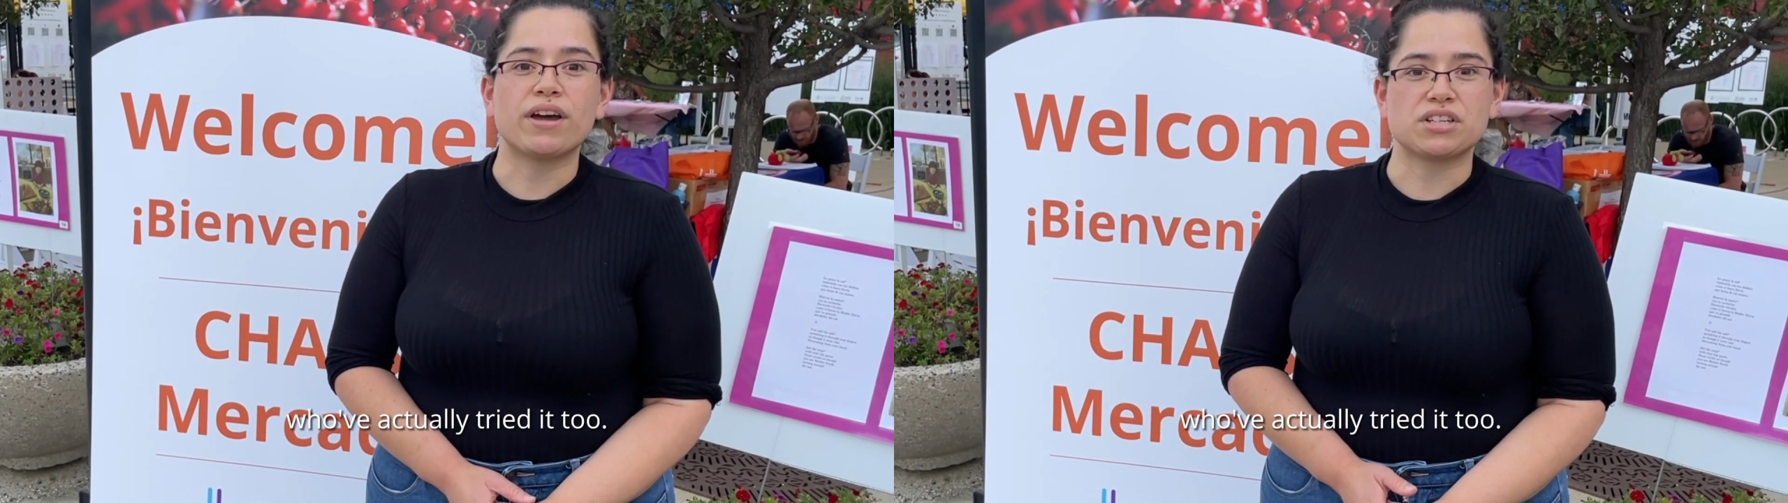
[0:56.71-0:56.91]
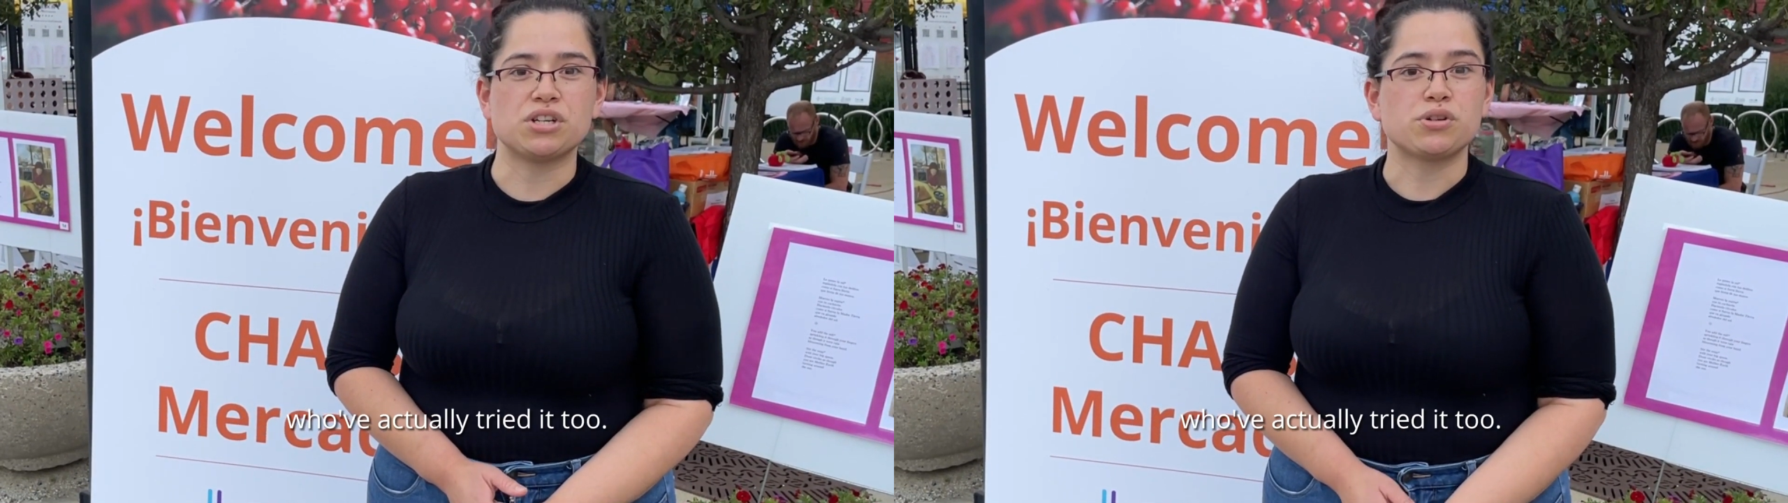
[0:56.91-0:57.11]

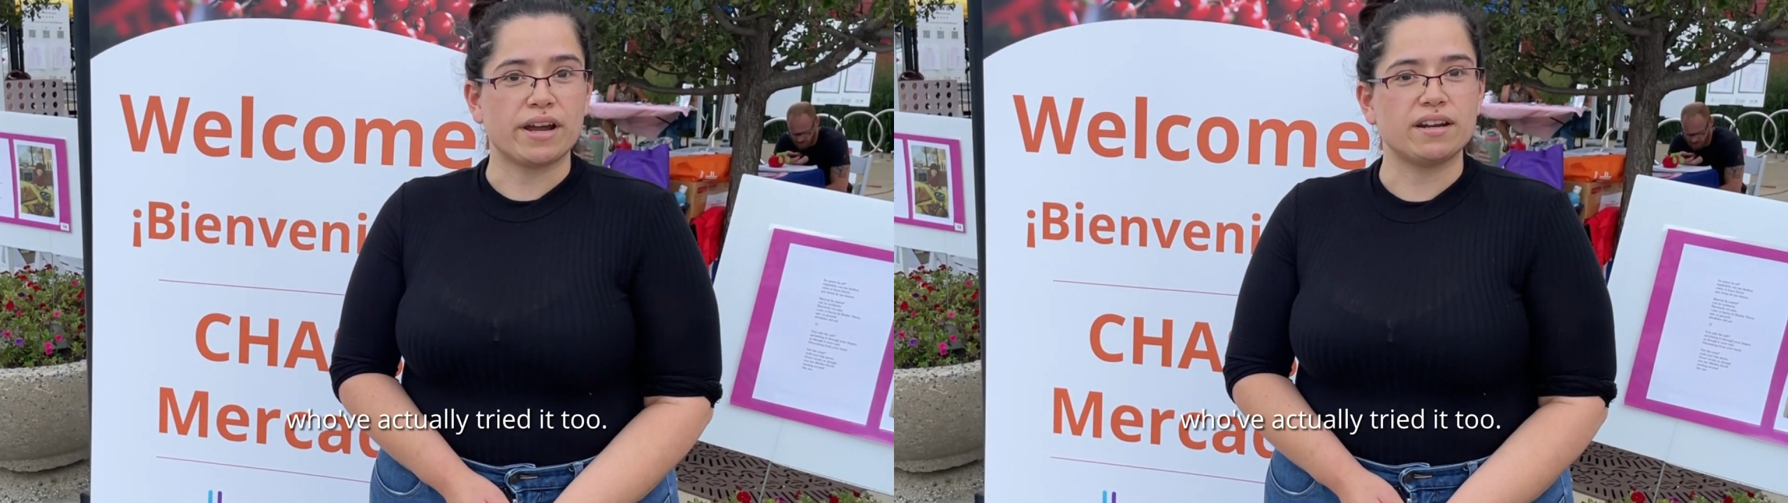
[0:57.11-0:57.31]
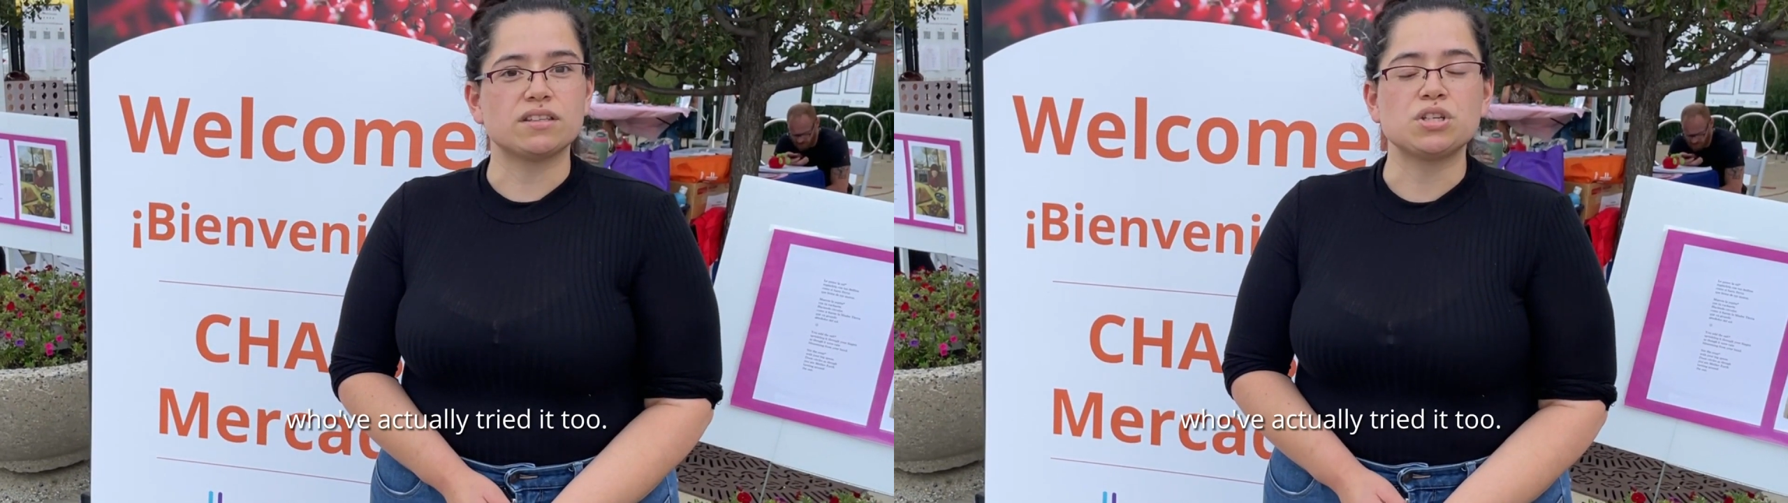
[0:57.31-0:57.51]
actually
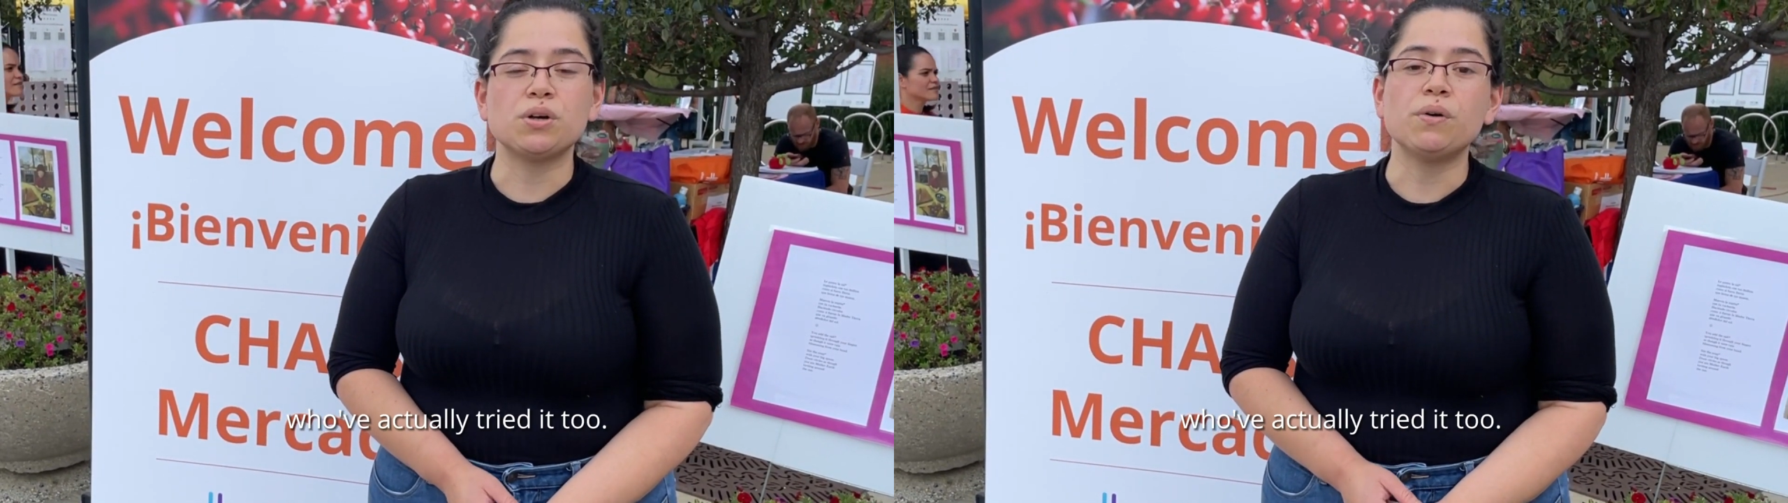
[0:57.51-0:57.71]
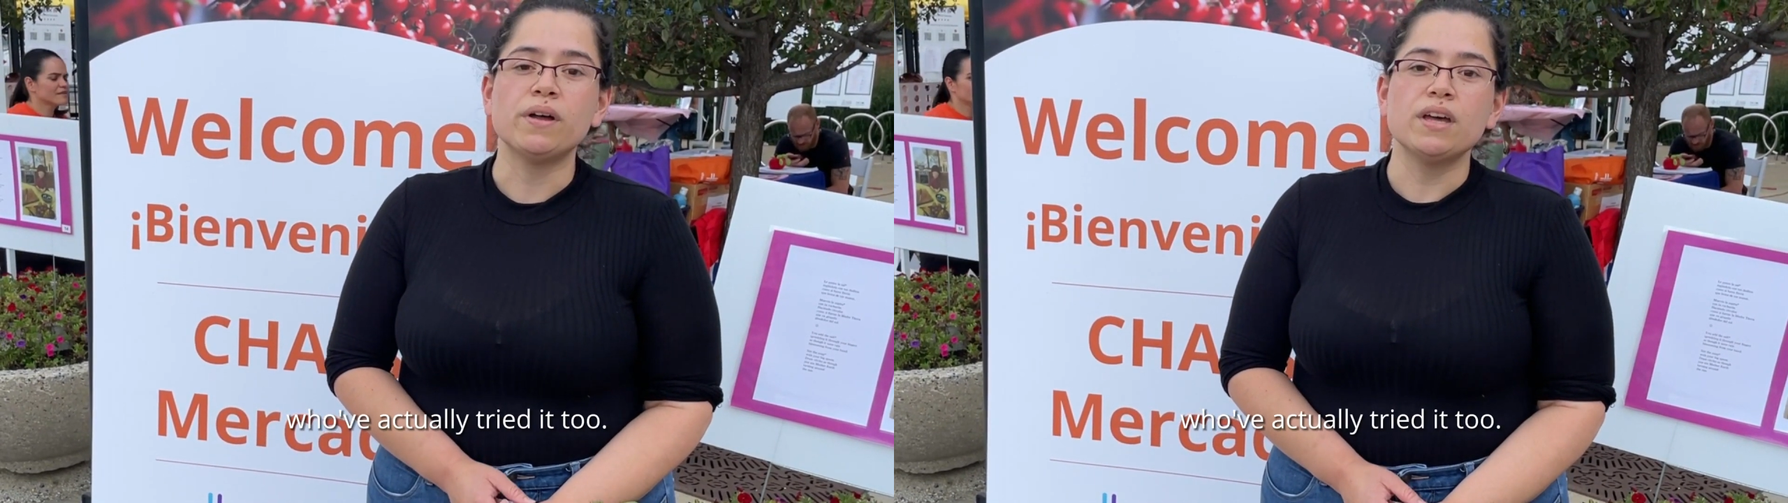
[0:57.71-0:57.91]
tried it
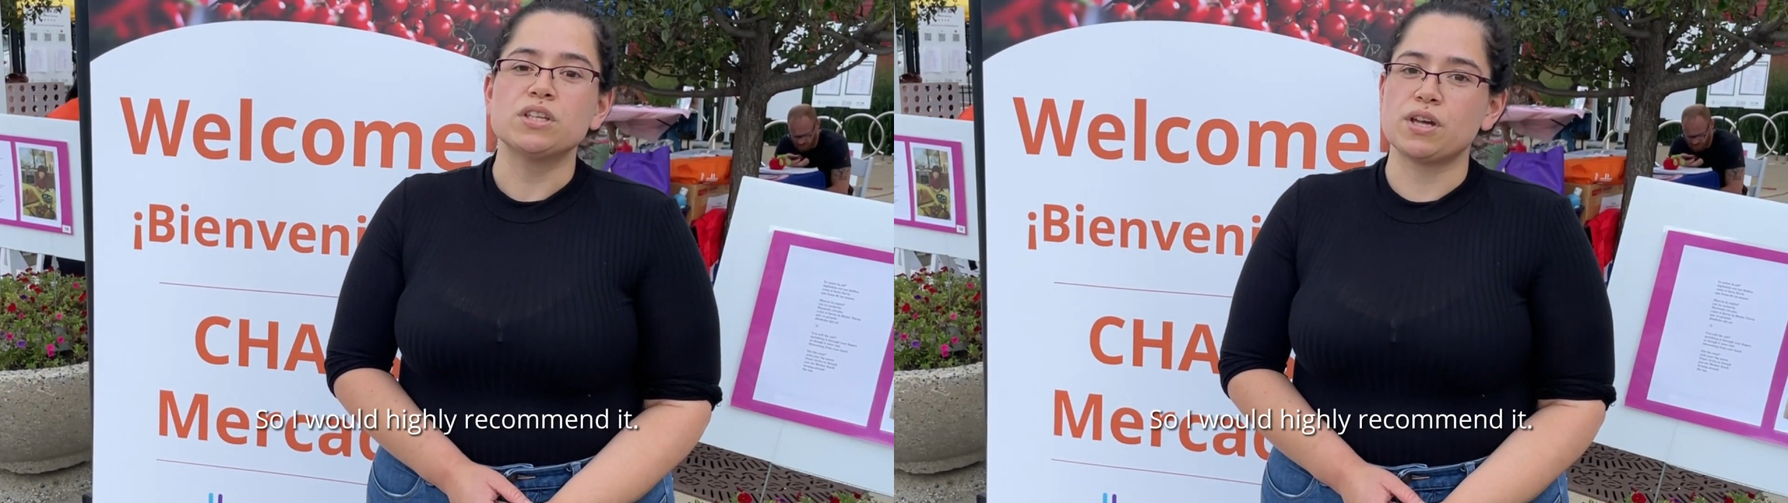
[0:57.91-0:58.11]
too so